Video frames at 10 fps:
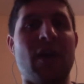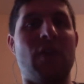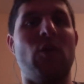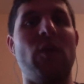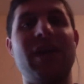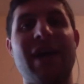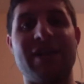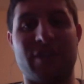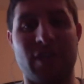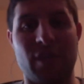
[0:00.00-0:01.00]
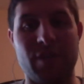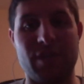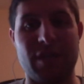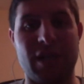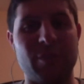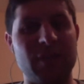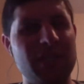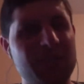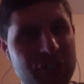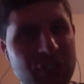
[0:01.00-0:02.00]
The way I term it, and I
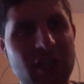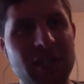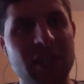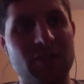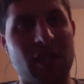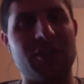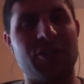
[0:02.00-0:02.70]
believe Dr.